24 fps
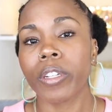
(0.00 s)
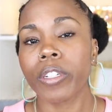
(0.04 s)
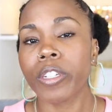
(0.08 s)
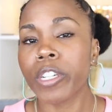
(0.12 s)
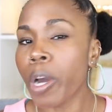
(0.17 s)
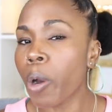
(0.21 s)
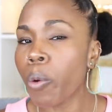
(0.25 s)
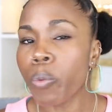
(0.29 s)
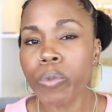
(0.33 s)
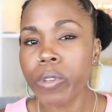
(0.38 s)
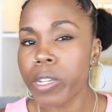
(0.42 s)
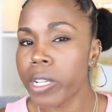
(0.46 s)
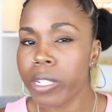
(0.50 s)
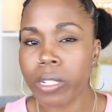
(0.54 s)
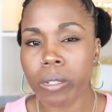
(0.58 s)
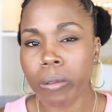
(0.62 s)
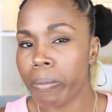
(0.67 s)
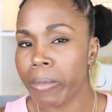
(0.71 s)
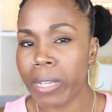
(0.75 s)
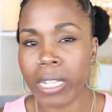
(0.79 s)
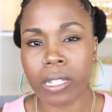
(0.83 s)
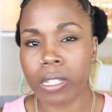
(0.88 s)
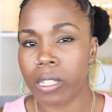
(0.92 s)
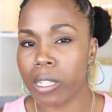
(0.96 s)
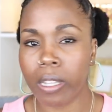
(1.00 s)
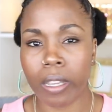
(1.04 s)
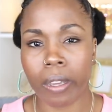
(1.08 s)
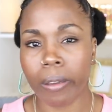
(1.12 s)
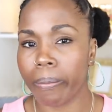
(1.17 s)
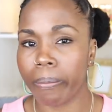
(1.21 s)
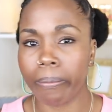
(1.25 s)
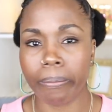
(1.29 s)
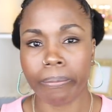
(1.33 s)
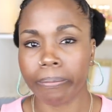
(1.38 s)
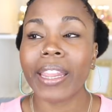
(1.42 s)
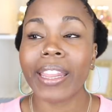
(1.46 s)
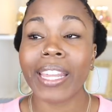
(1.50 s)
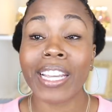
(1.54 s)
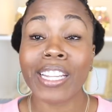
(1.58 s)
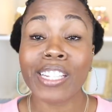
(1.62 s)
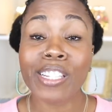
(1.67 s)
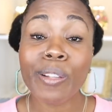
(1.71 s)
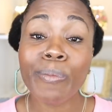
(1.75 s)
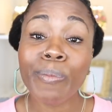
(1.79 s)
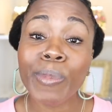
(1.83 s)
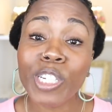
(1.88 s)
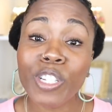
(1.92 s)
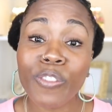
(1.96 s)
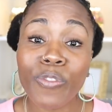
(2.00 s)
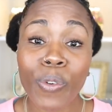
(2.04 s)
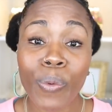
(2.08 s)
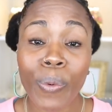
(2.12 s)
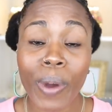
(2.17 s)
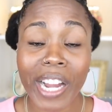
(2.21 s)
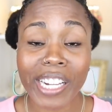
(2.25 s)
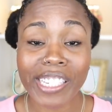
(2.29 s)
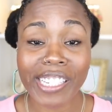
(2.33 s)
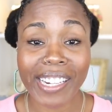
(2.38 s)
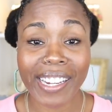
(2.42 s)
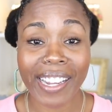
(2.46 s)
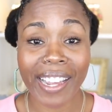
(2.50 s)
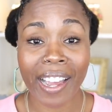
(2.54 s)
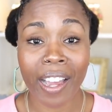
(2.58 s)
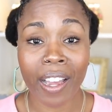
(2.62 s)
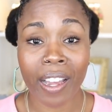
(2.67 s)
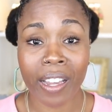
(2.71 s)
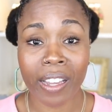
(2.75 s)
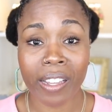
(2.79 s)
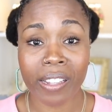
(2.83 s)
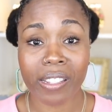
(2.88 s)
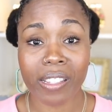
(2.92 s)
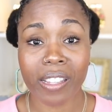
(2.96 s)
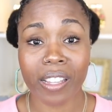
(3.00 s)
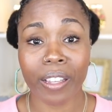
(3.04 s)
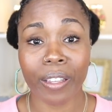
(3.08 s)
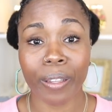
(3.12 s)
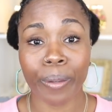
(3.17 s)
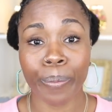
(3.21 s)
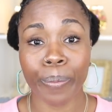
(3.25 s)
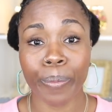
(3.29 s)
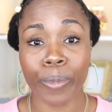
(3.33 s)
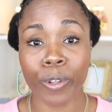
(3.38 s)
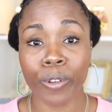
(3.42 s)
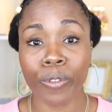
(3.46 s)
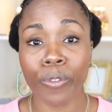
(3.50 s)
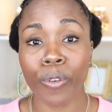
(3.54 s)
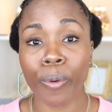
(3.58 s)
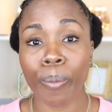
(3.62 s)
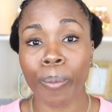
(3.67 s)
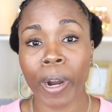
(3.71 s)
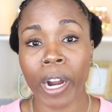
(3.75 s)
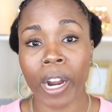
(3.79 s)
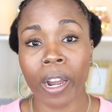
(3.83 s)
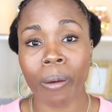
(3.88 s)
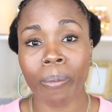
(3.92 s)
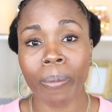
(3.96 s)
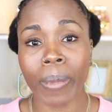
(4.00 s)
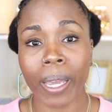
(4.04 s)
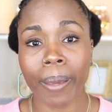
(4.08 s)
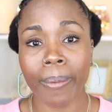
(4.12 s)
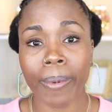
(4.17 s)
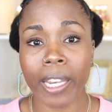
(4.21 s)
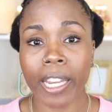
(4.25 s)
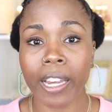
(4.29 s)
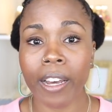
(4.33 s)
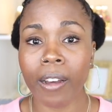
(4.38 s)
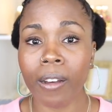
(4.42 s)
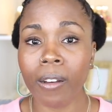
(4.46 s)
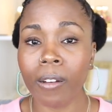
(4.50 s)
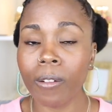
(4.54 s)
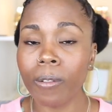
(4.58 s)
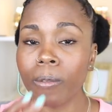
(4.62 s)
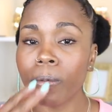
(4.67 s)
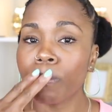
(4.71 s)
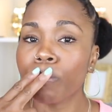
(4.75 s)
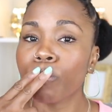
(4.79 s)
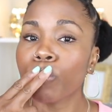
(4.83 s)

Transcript: Don't dismiss them. Thanks so much for watching, guys. Beautiful brown baby doll.